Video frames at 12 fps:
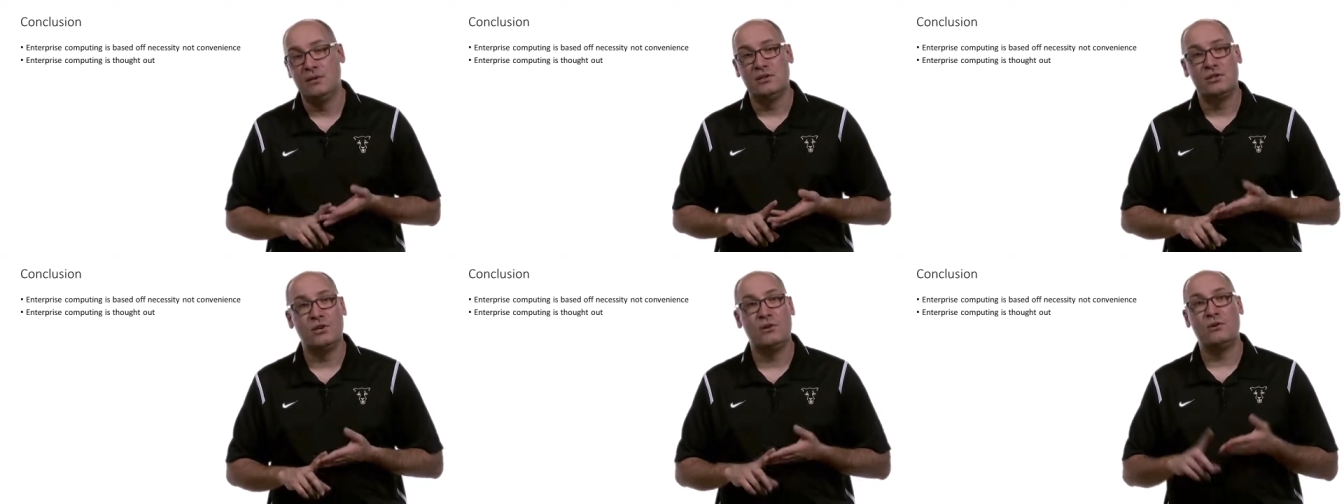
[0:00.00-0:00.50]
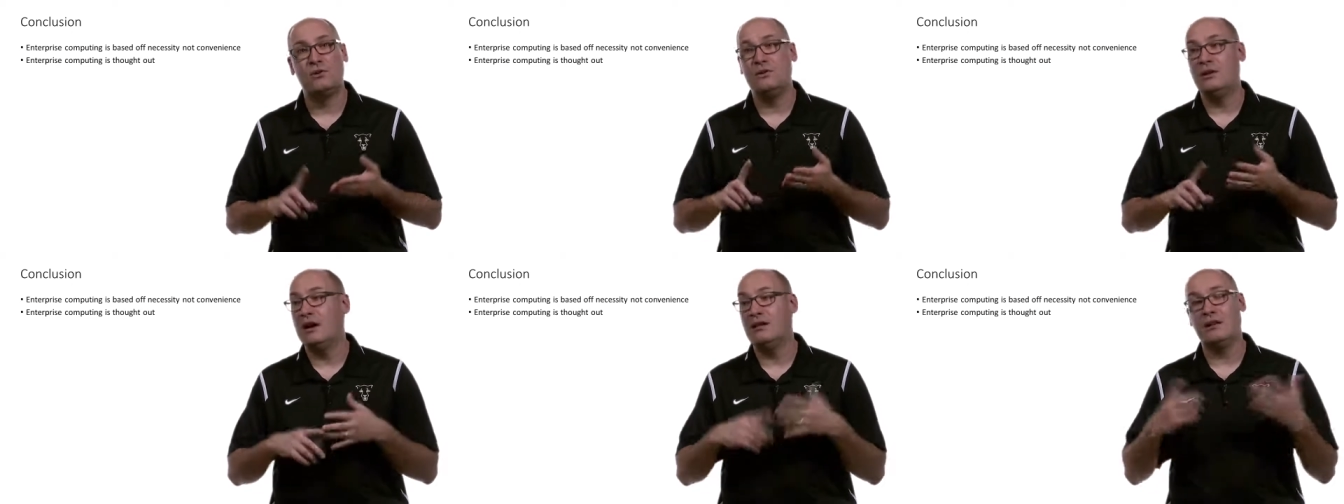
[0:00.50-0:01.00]
So
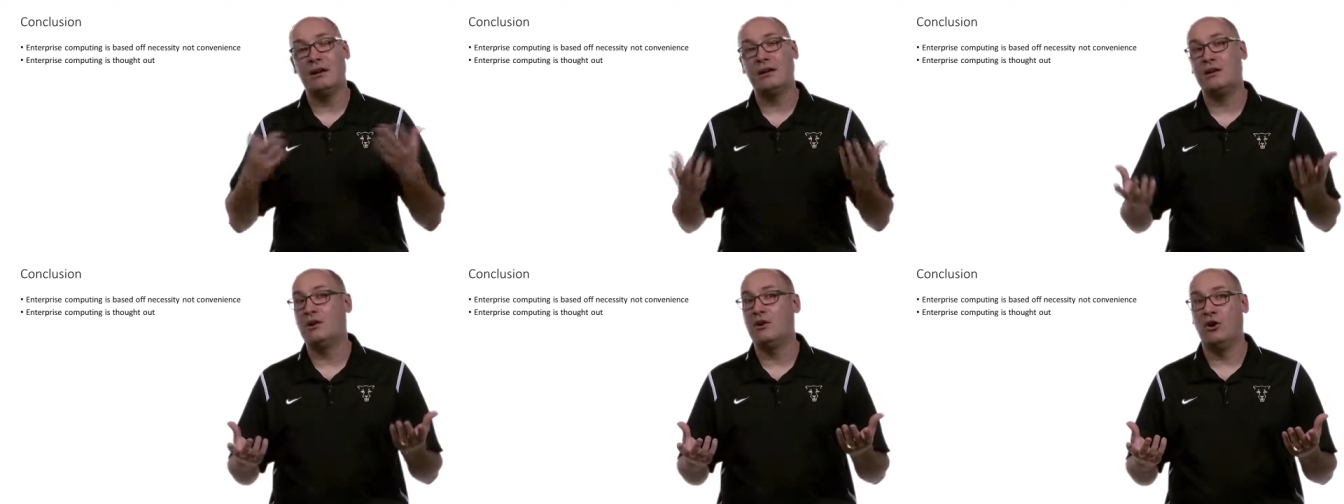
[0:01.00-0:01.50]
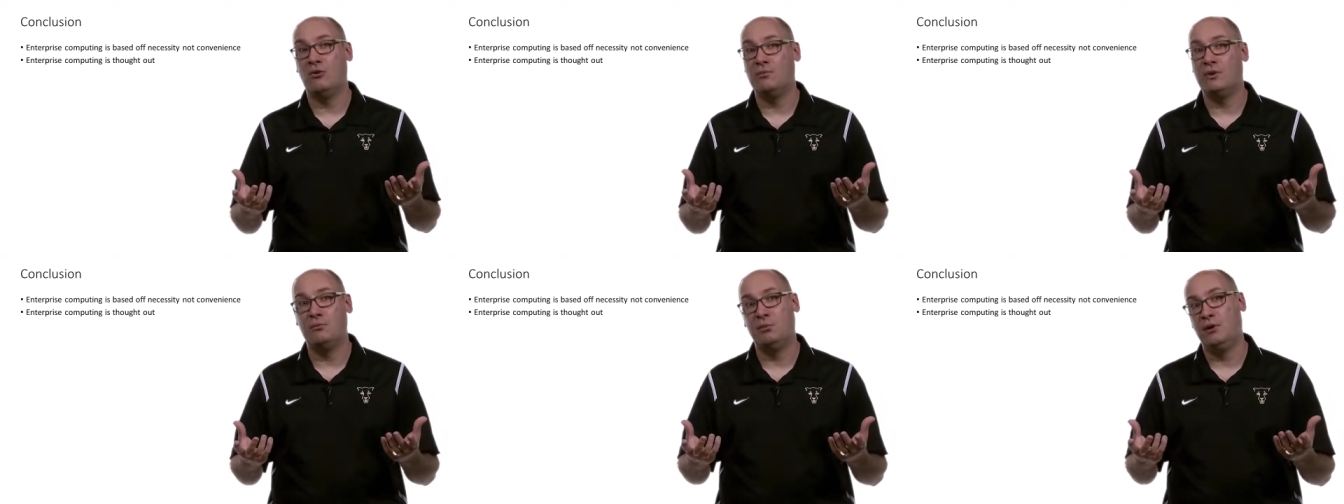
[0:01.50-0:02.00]
not like our home
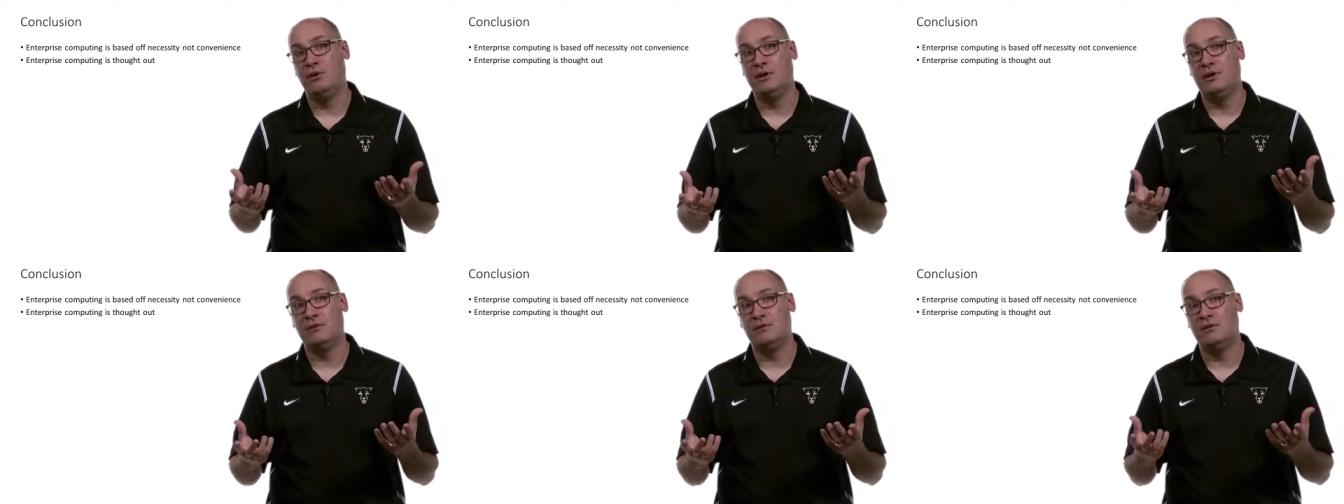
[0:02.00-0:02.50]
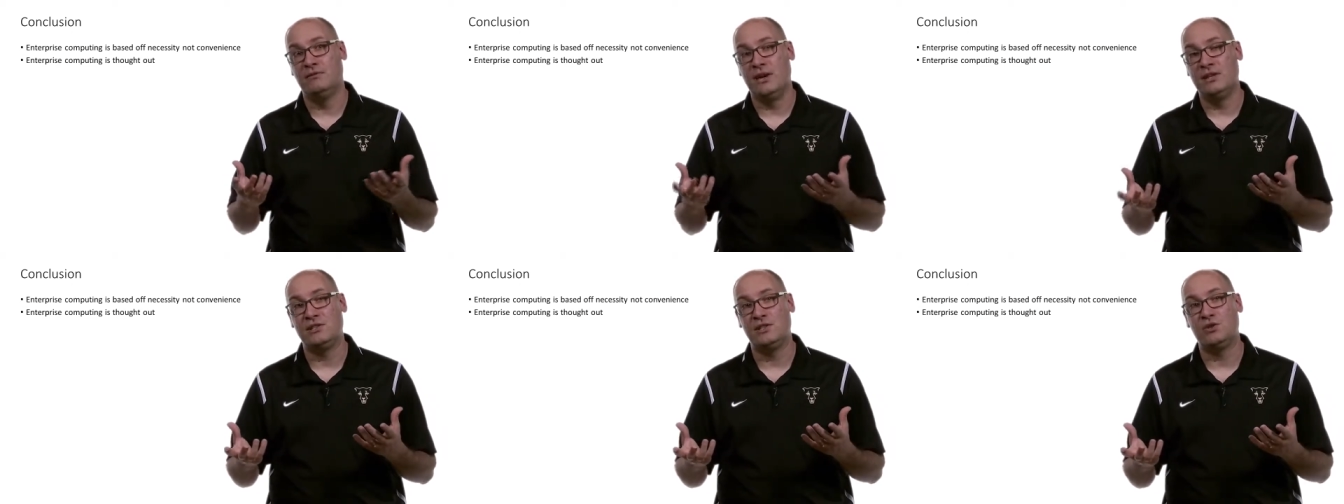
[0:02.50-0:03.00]
computing
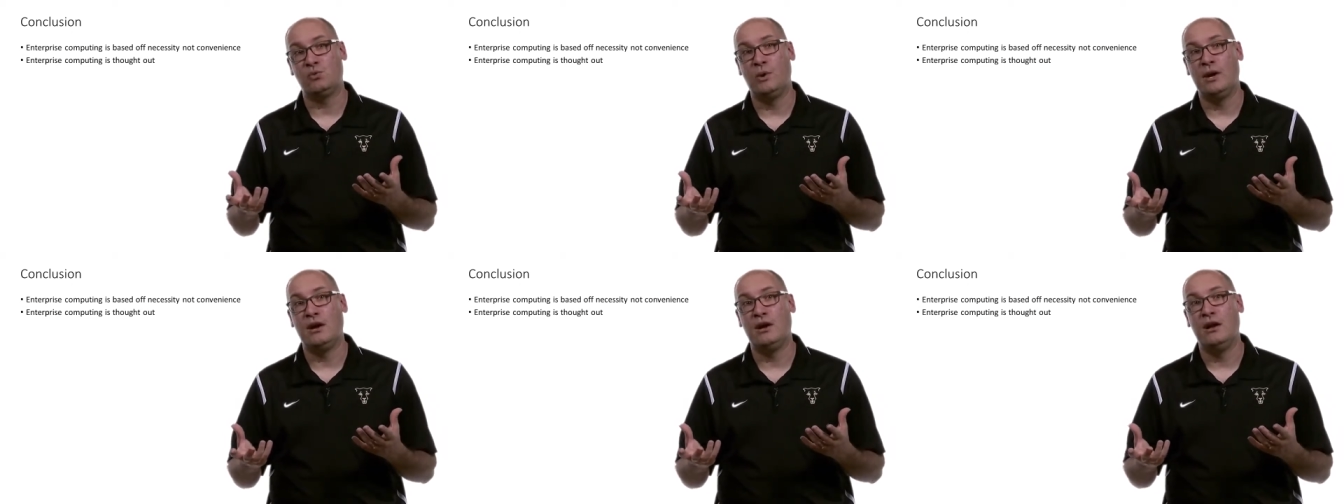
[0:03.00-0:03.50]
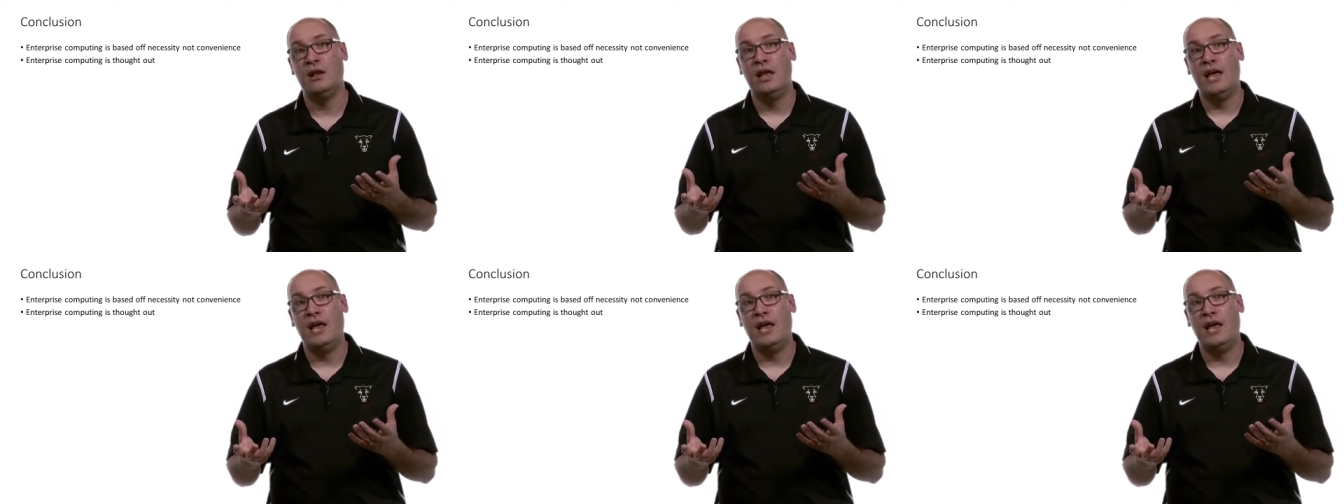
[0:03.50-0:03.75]
devices where